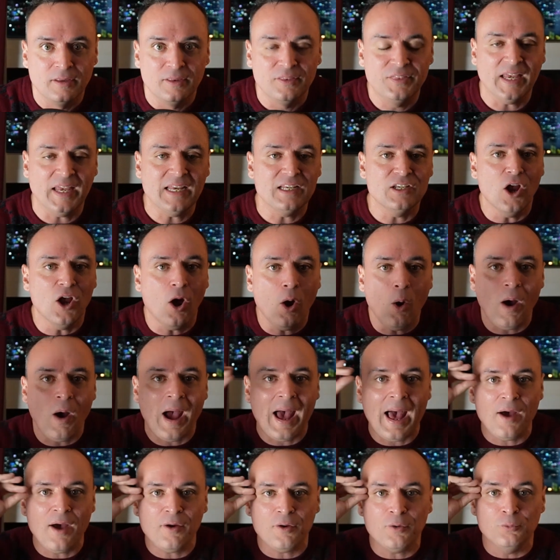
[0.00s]
They know
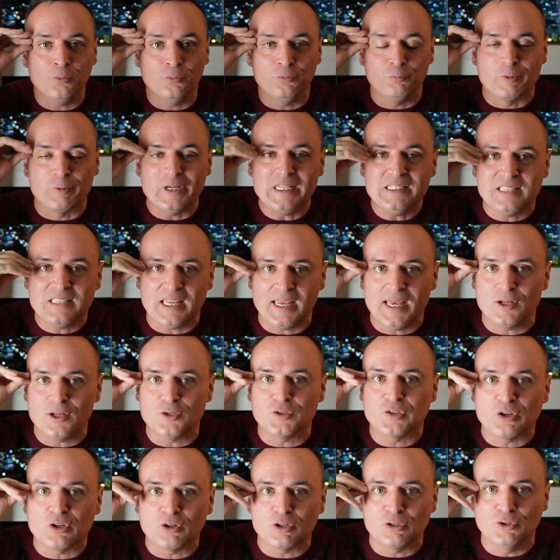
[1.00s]
how retail
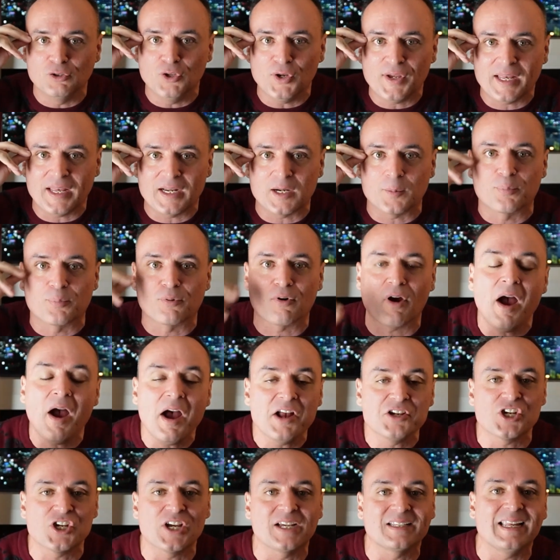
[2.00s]
is going to look at a
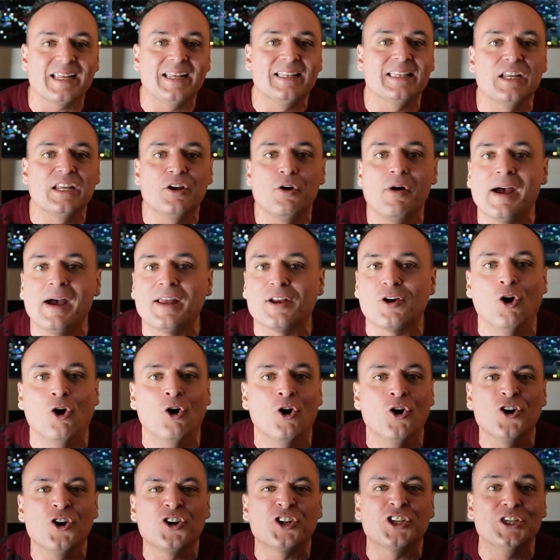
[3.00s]
project, and they know how to
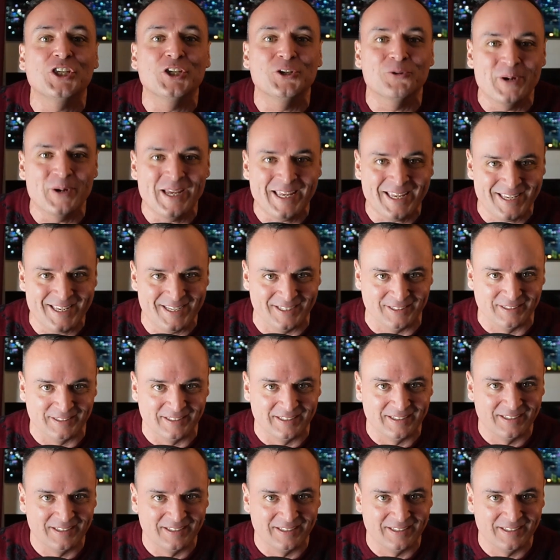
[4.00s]
hook you in.